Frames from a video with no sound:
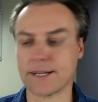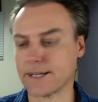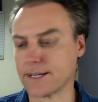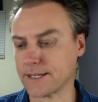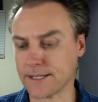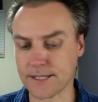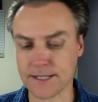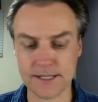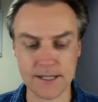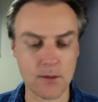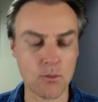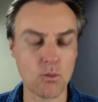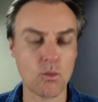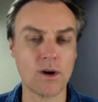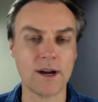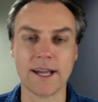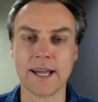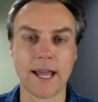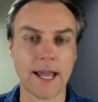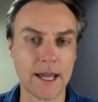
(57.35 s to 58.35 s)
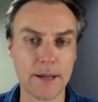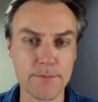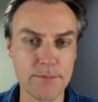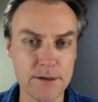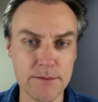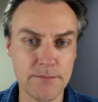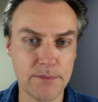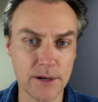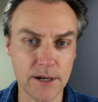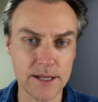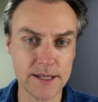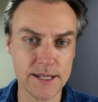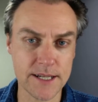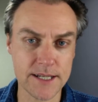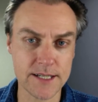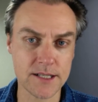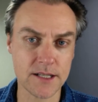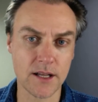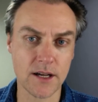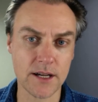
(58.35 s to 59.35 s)
in some way hampered by
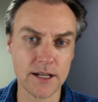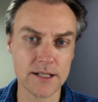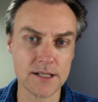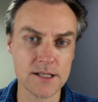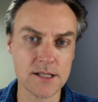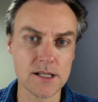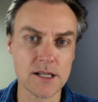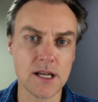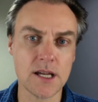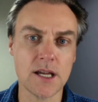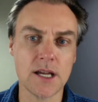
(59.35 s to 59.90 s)
these lines,